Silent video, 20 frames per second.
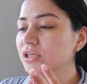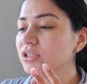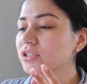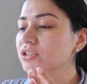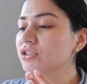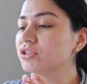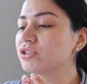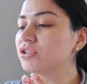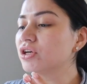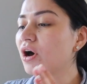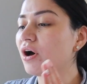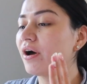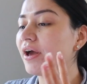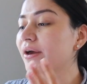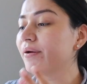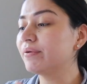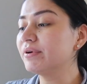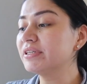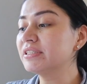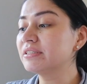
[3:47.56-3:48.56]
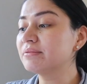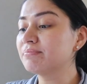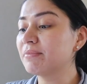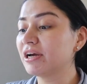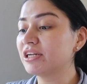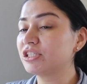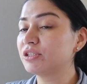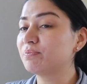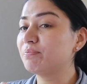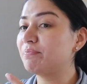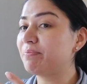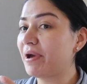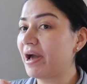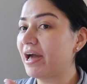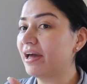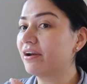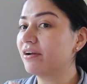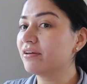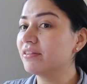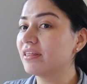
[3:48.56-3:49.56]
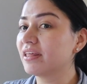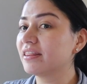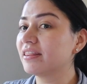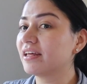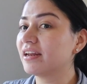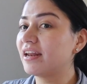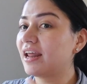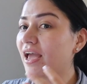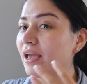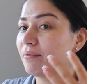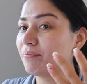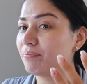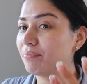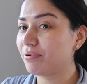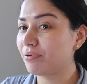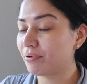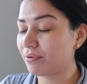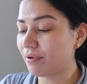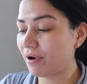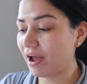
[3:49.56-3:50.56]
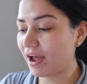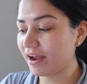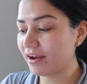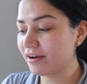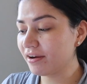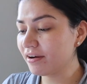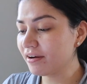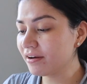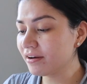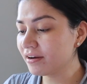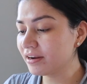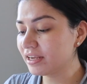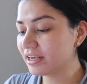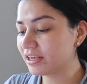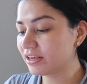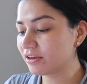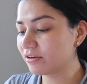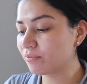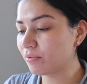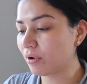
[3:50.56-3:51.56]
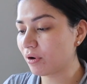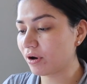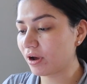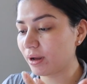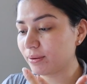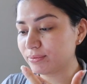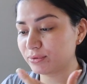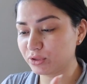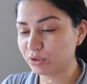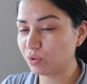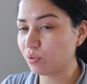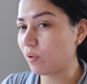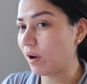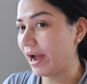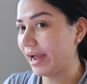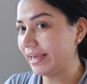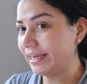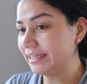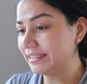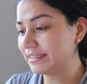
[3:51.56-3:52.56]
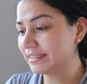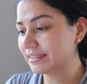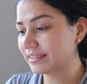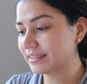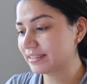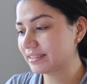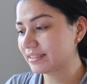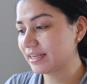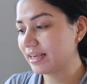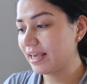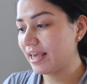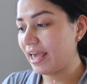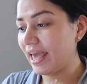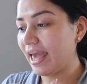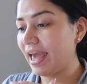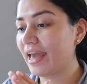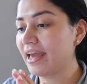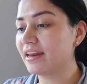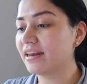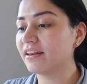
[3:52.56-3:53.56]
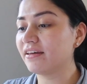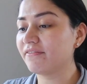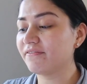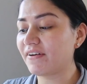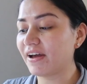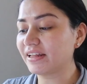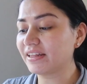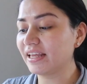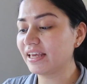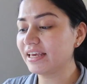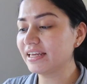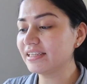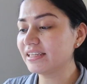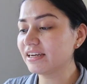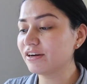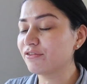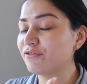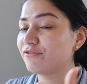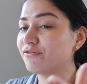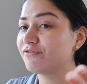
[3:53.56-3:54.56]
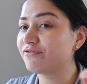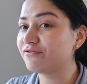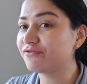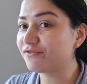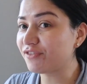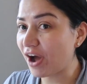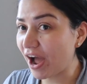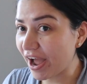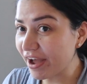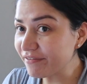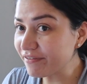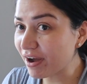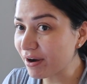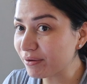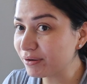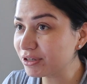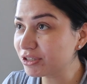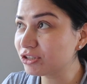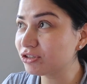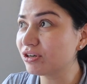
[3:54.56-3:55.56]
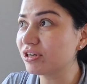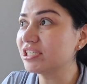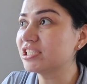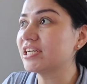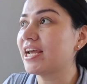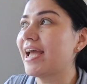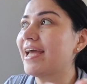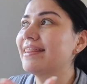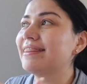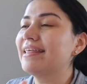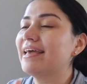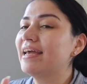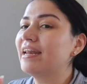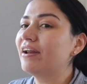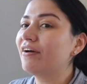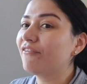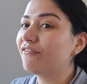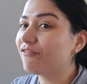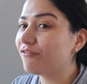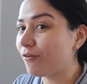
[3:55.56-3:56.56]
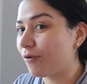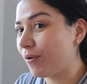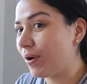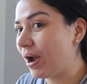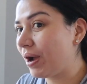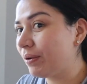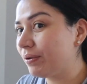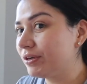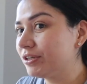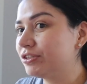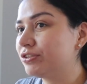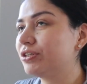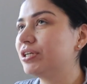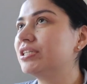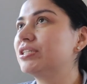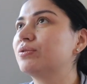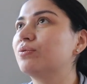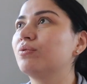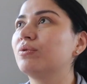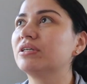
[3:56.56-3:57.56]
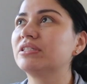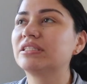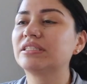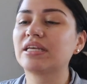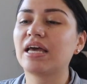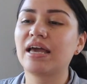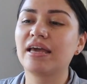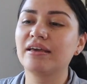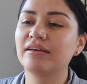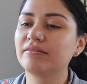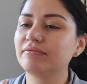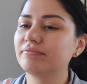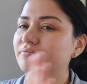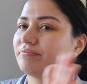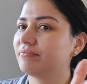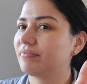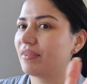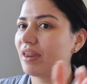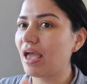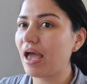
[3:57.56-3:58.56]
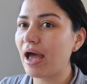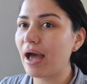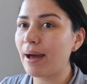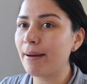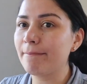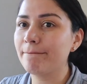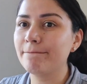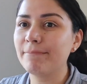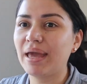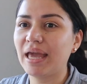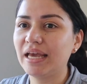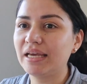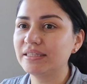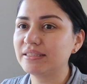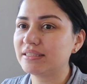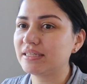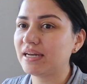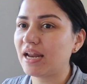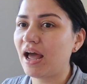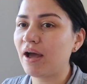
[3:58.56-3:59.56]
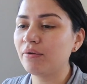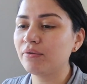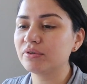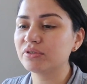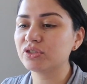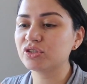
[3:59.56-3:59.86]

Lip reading: So it was much better than the night prior. He woke up twice. And the fact that he did a 5-hour stretch and then a 4-hour stretch was like amazing. I was